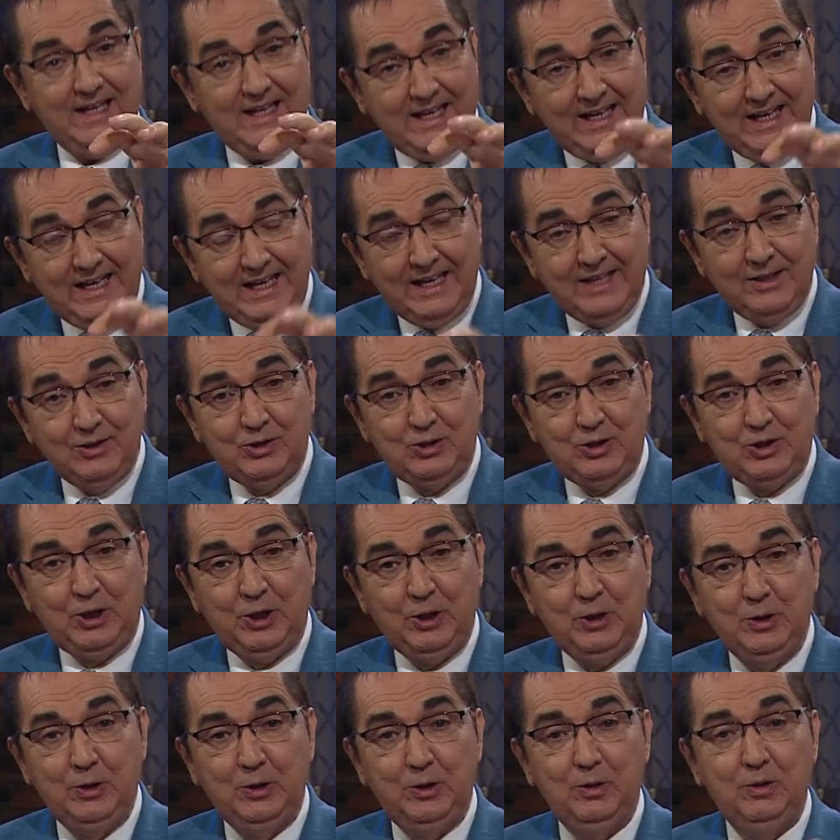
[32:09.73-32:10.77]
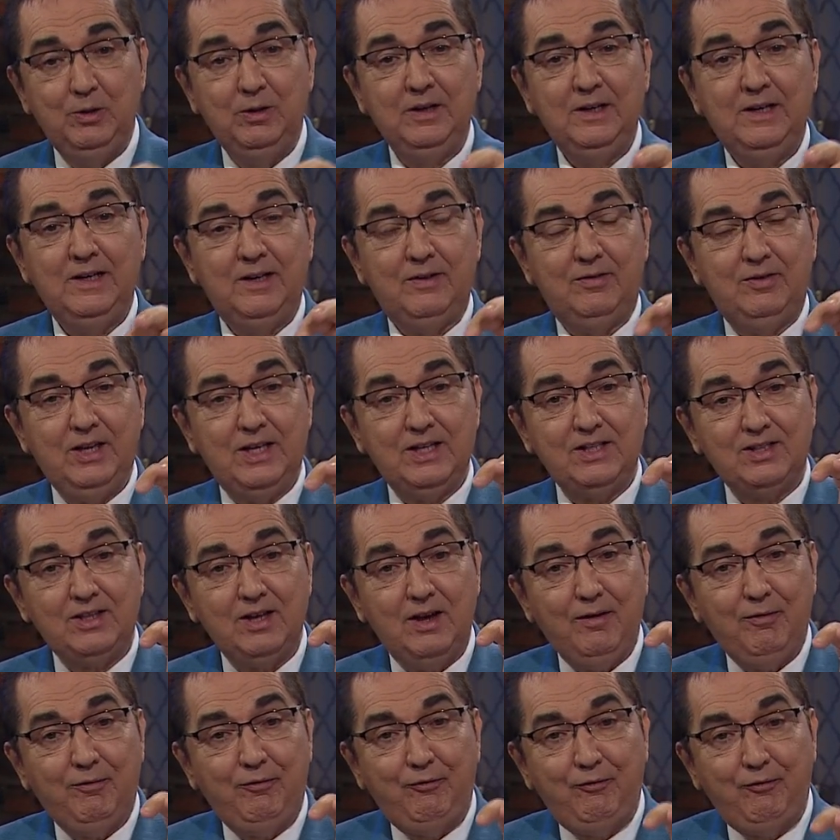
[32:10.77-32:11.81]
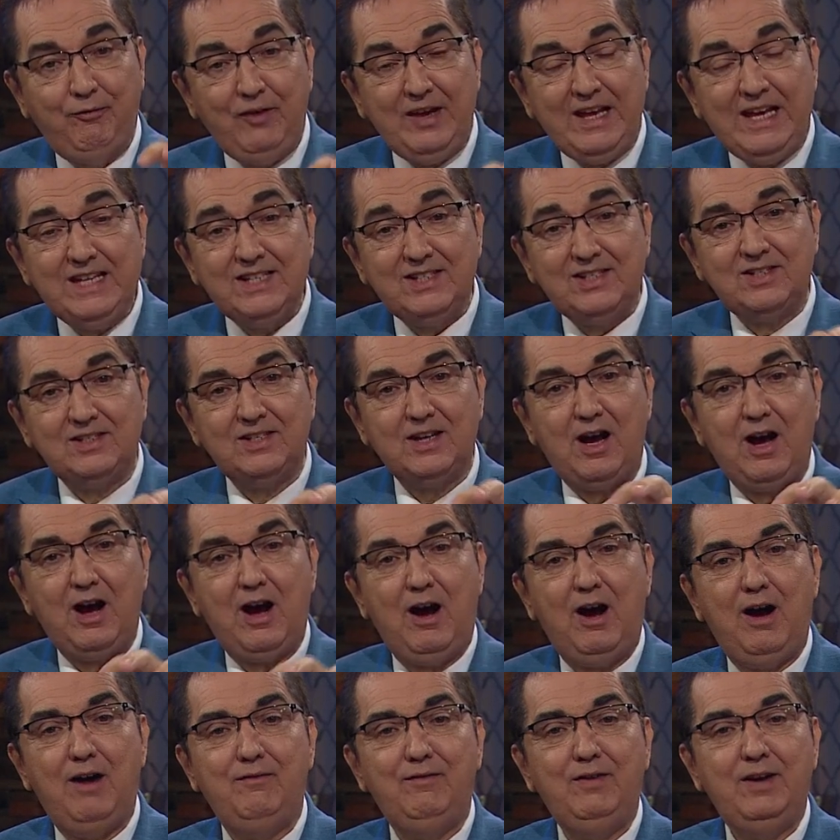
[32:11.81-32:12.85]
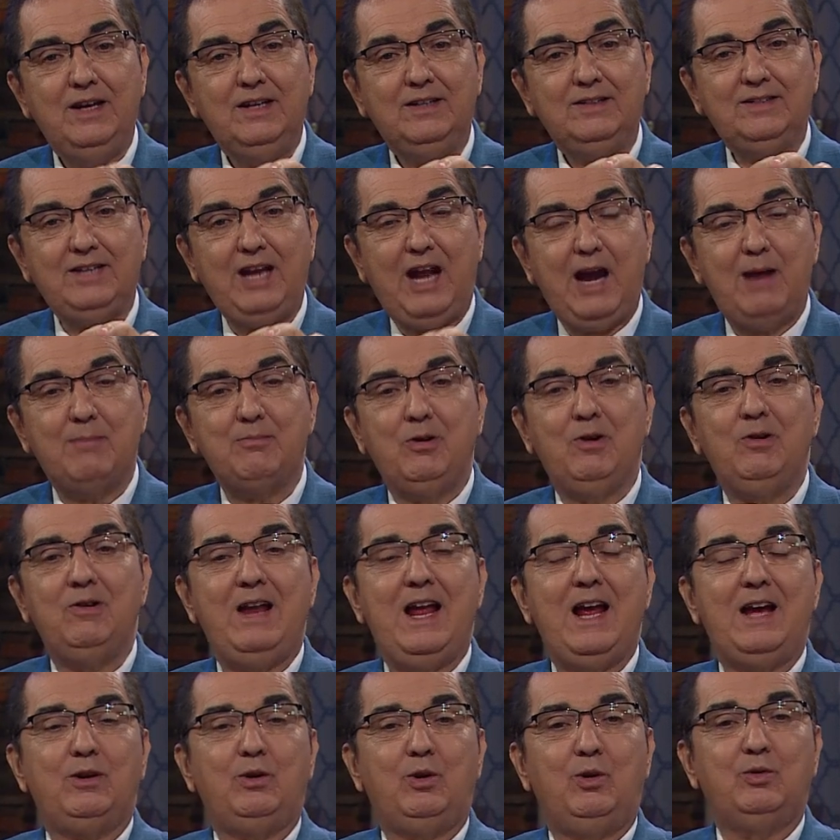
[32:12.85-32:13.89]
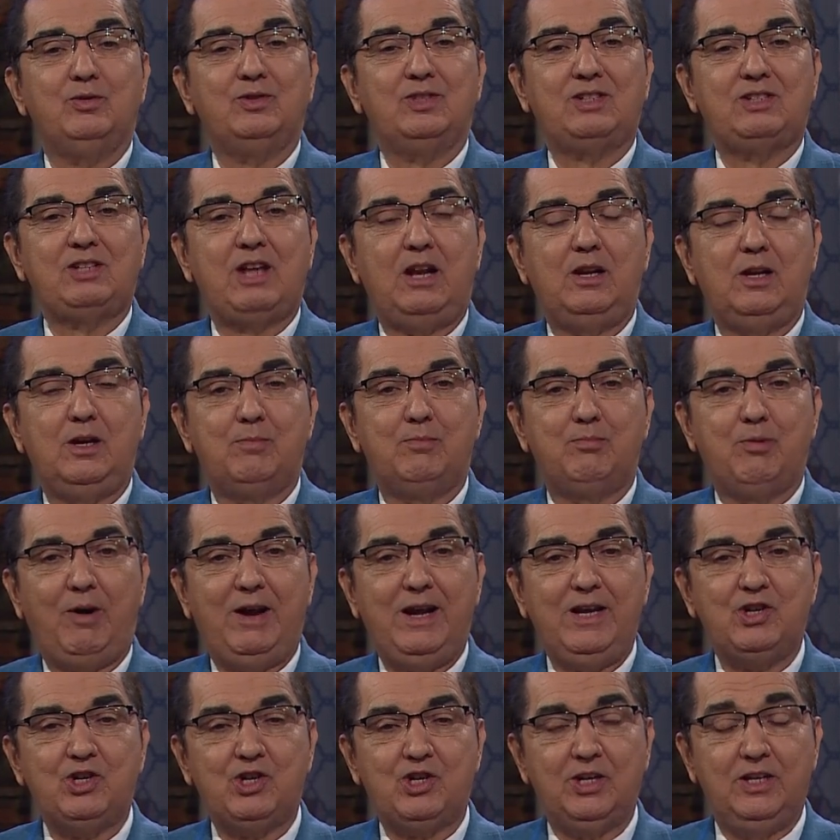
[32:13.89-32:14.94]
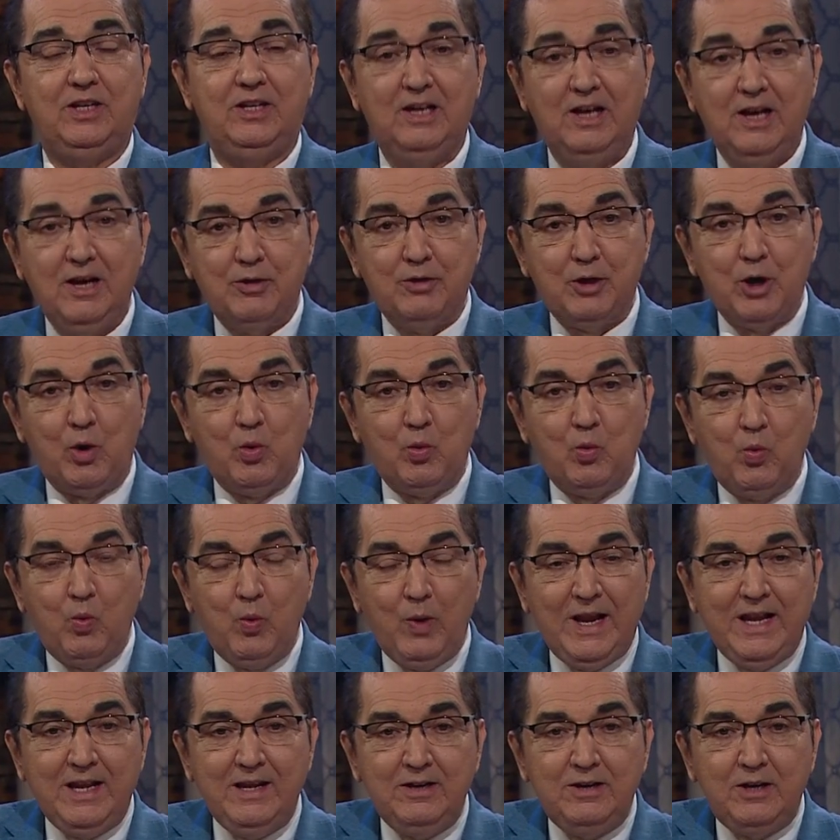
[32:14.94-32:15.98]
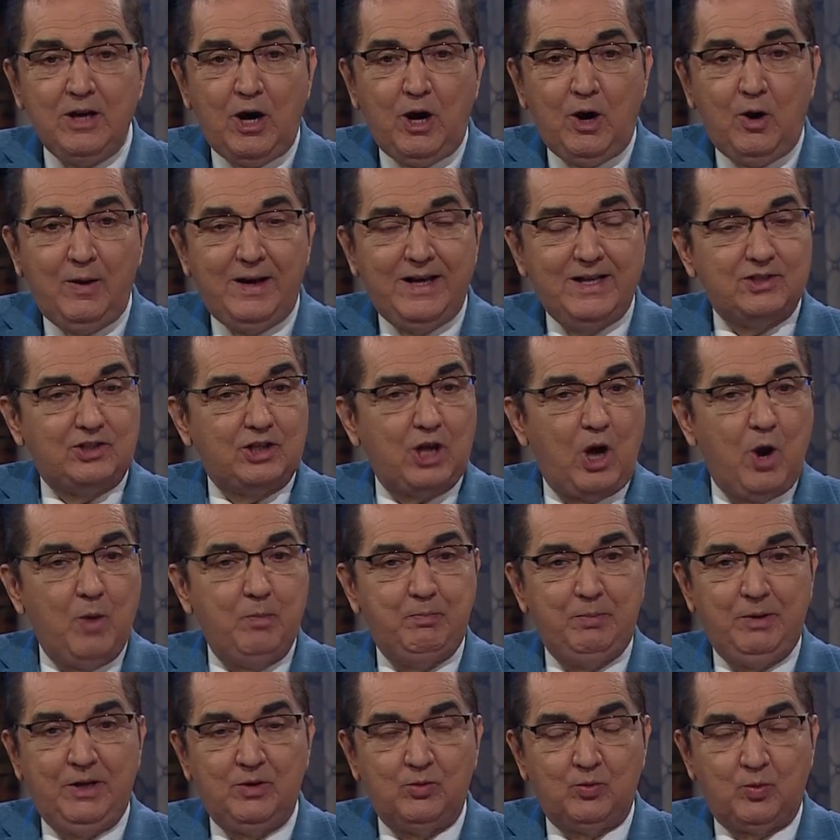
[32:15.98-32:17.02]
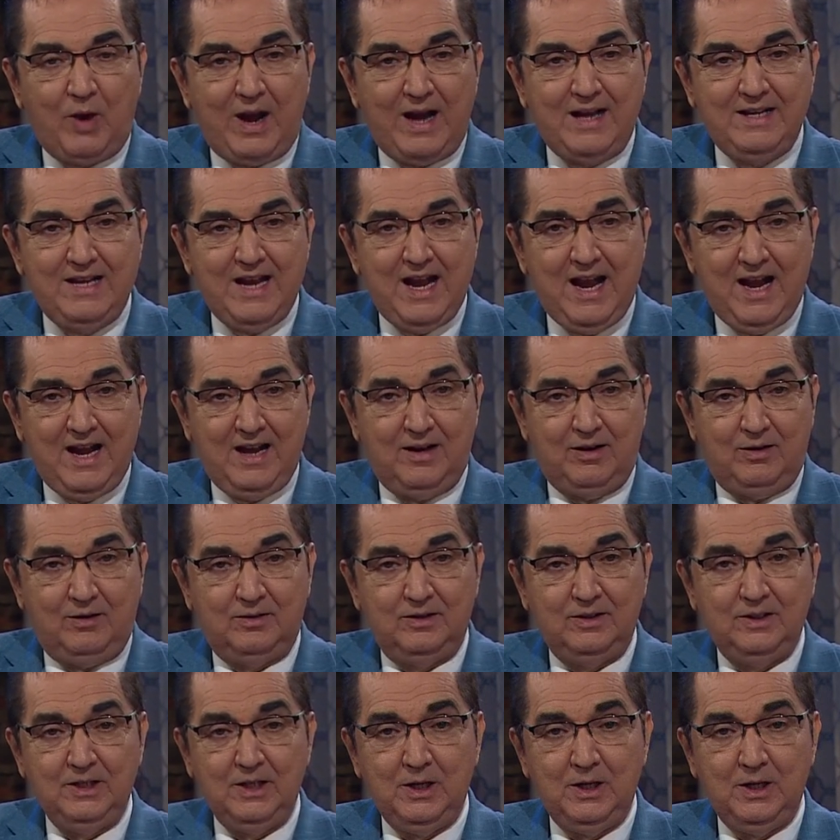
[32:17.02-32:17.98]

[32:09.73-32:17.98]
into this Feast of Tabernacle celebration. The window is open right now.